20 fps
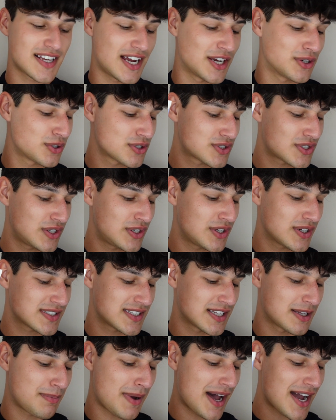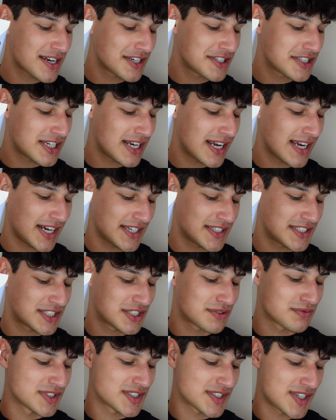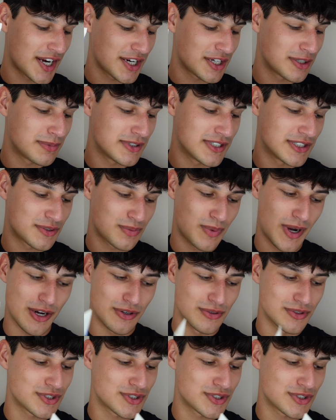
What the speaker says: I also looked at the packaging and this is recyclable as well.